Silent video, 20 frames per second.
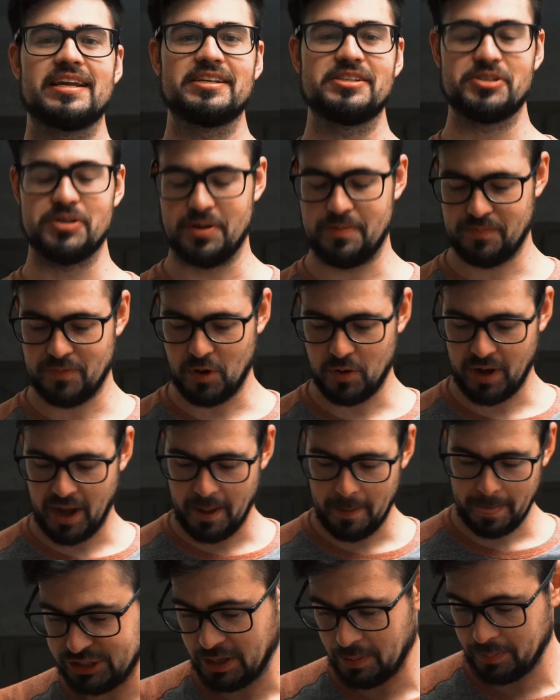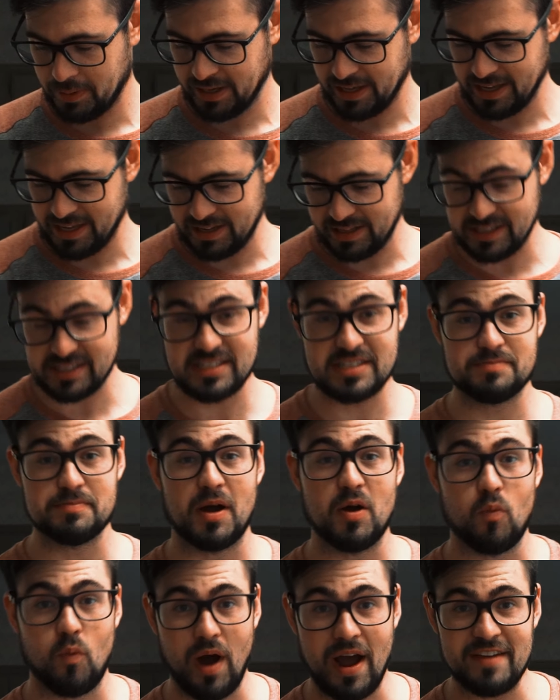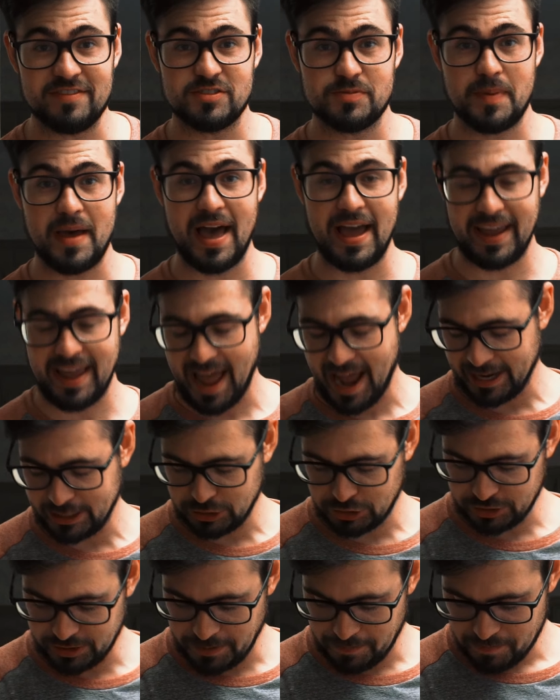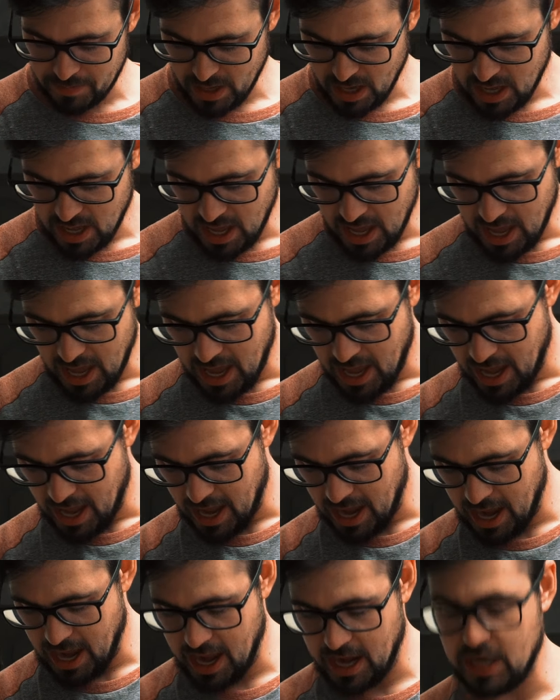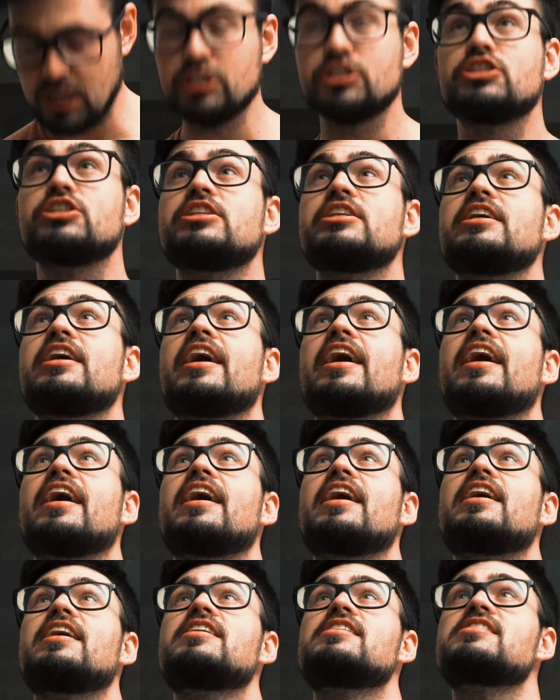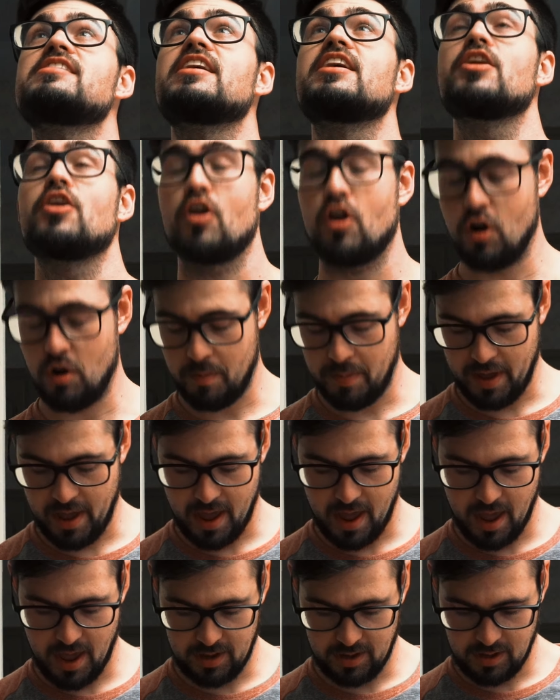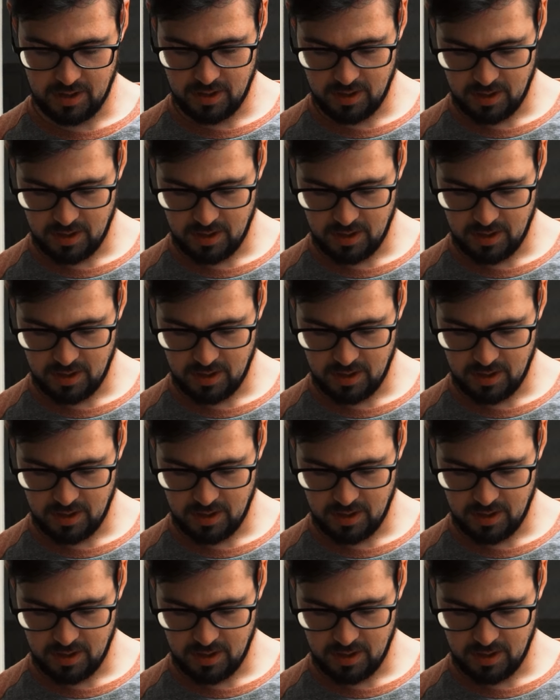into it. Okay, jumping in. This is my wife's bag, actually, and she has in her bag,